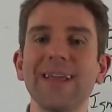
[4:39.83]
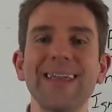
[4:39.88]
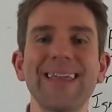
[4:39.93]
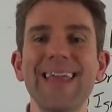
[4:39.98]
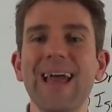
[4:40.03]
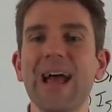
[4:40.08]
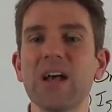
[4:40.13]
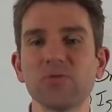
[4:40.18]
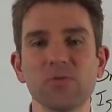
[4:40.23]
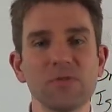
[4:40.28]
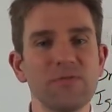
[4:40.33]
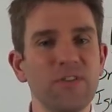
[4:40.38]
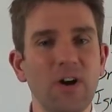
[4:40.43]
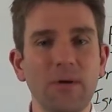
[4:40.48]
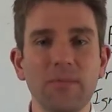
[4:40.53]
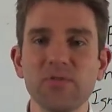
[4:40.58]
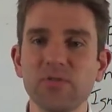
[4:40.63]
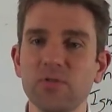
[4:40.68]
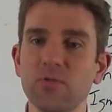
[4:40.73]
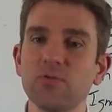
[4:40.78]
and gas or
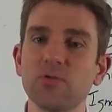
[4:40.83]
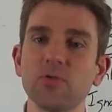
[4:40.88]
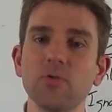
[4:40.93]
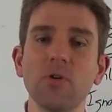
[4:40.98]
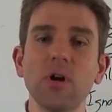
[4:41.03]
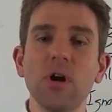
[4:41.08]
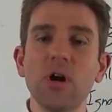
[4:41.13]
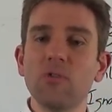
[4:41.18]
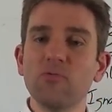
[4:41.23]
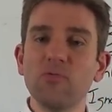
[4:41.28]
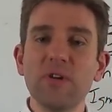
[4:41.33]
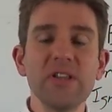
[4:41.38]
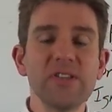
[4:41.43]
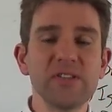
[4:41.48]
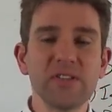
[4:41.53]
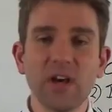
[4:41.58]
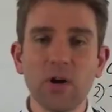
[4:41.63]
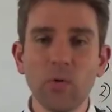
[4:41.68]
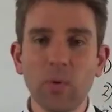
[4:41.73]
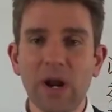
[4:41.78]
pharmaceutical,
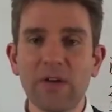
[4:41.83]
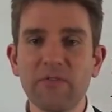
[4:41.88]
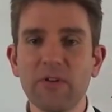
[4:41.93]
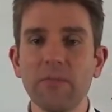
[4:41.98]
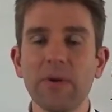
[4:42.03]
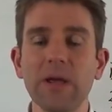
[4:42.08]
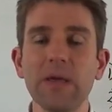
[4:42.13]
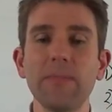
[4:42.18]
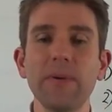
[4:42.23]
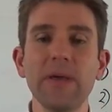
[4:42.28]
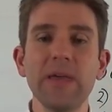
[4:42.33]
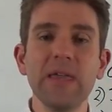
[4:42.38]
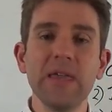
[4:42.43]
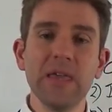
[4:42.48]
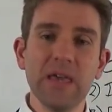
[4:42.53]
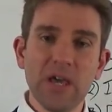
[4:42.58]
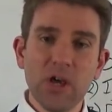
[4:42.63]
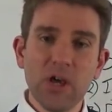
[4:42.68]
retail, whatever it may be,